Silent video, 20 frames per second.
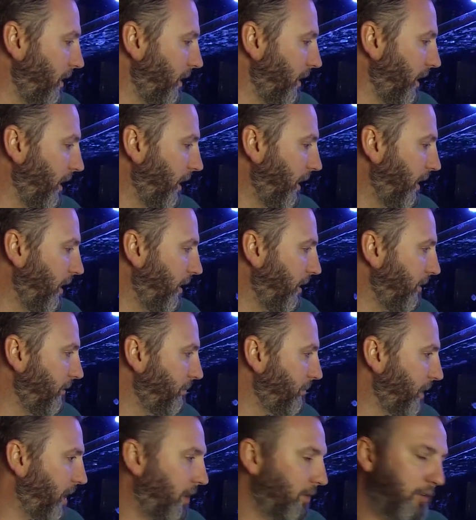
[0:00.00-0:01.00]

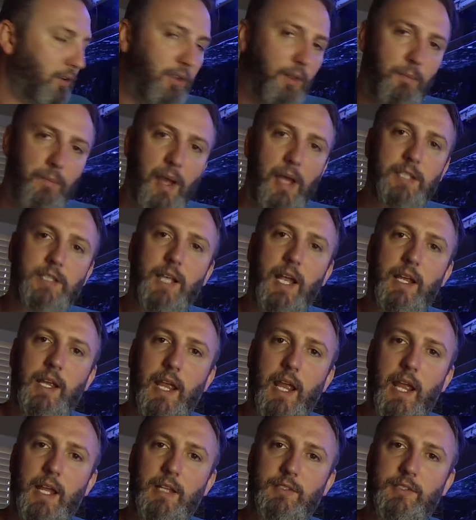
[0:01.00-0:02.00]
But I'll do the best I
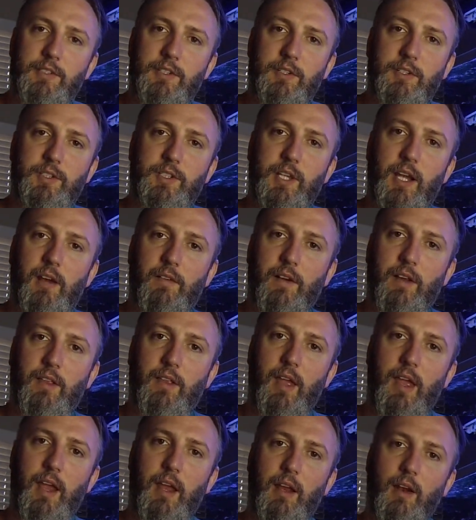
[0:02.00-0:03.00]
can so you see
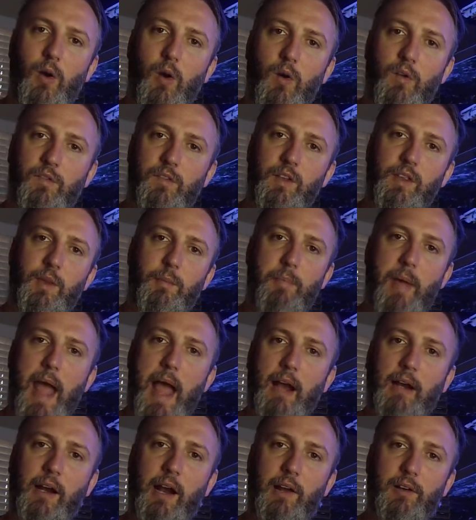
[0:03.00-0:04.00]
everything, and hopefully the
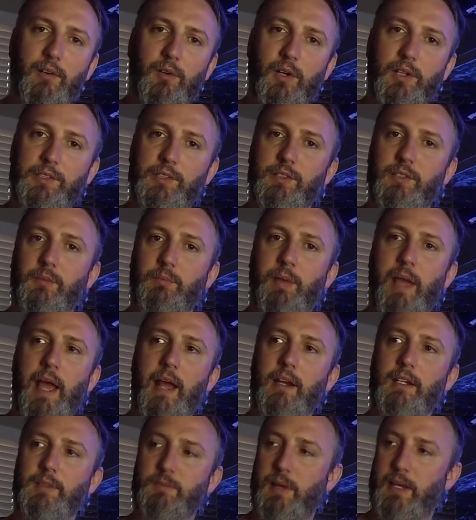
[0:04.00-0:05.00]
background noise isn't
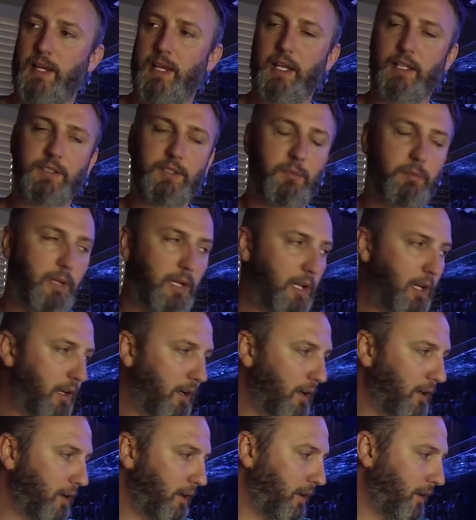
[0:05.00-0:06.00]
bad because my kids will be
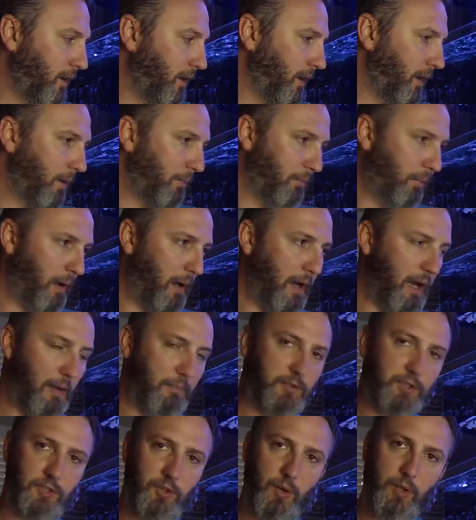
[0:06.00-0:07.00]
here. But
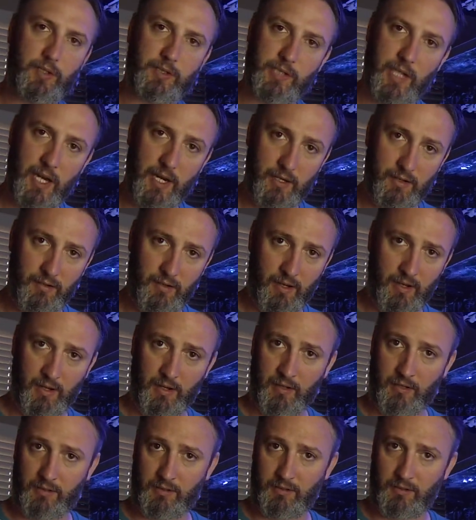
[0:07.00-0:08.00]
I'm so excited
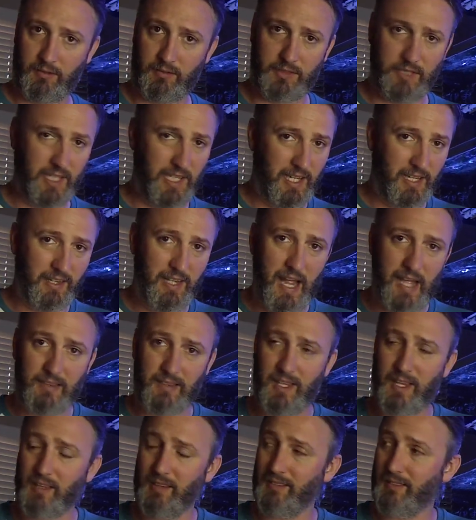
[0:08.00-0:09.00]
to get that
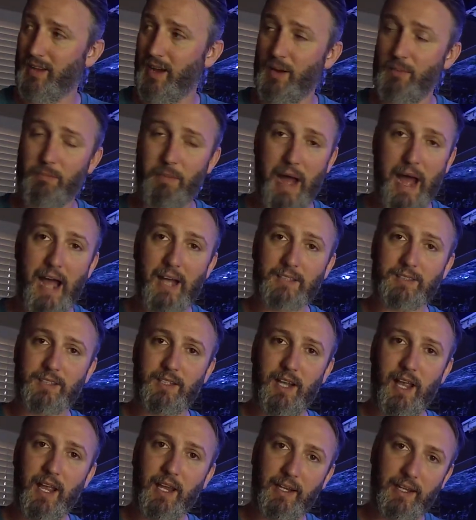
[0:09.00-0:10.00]
thing unboxed
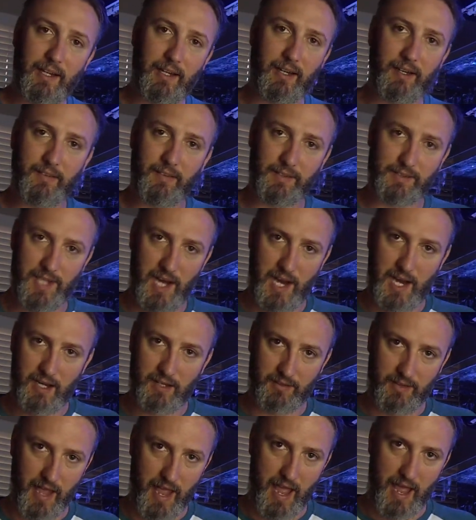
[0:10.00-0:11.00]
today and get it in the
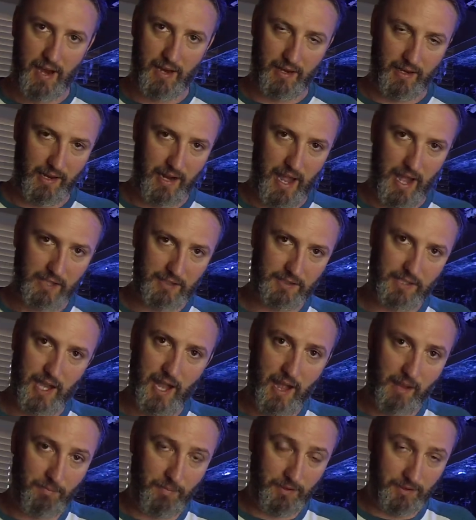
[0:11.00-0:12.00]
tank that it has to
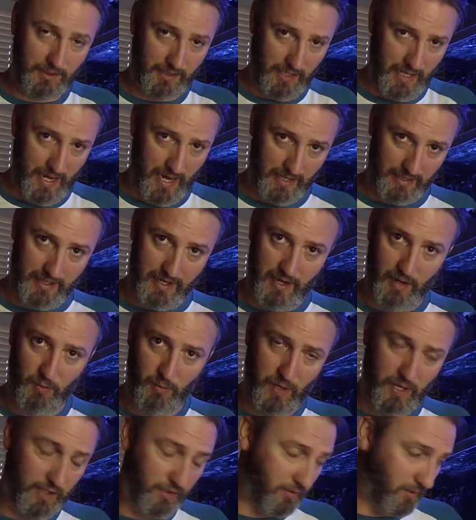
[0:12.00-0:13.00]
happen today. I can't
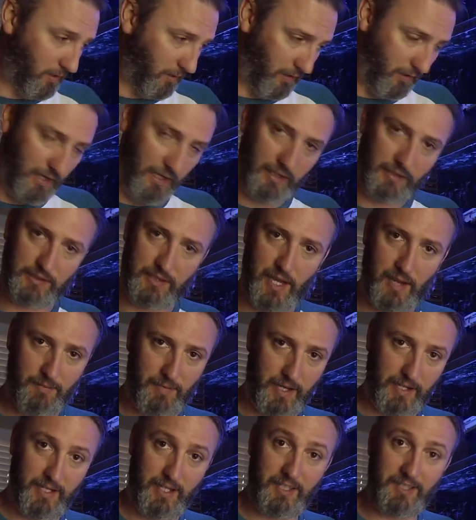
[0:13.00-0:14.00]
wait until the next time
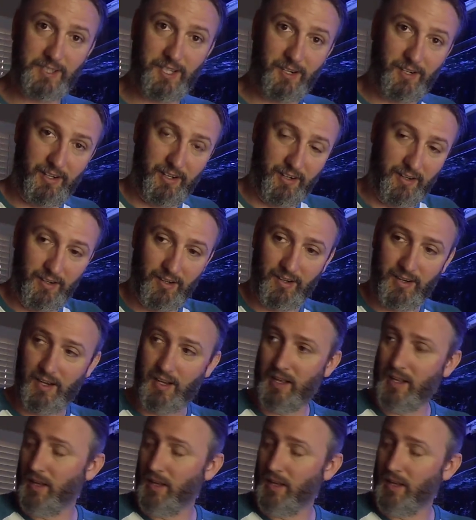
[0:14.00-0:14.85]
my kids aren't here.